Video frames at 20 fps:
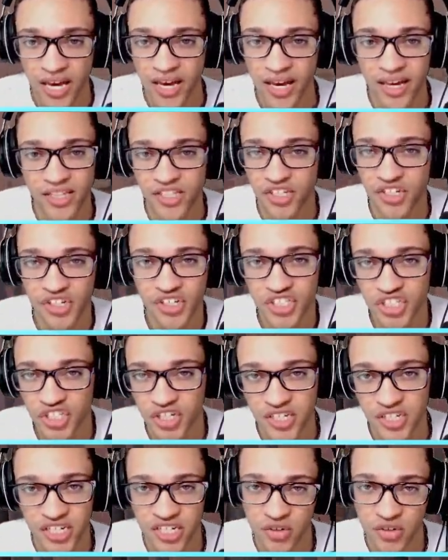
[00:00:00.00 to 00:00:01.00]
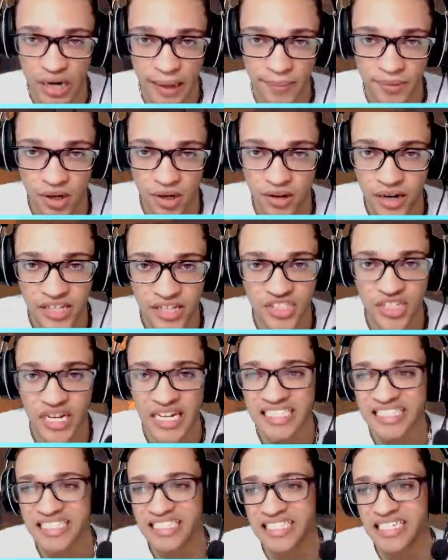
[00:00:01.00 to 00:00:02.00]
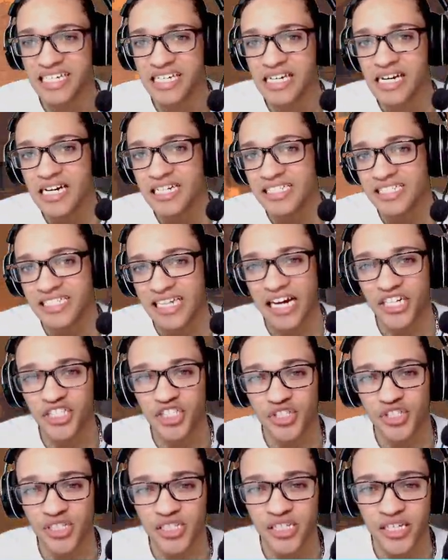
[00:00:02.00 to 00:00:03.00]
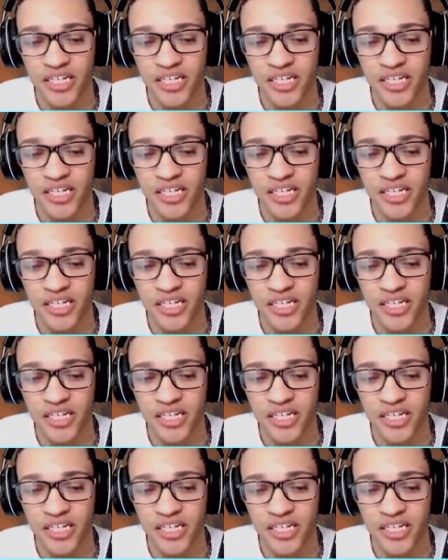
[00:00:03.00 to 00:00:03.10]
You're just gonna get crapped on. As you guys see, satcheling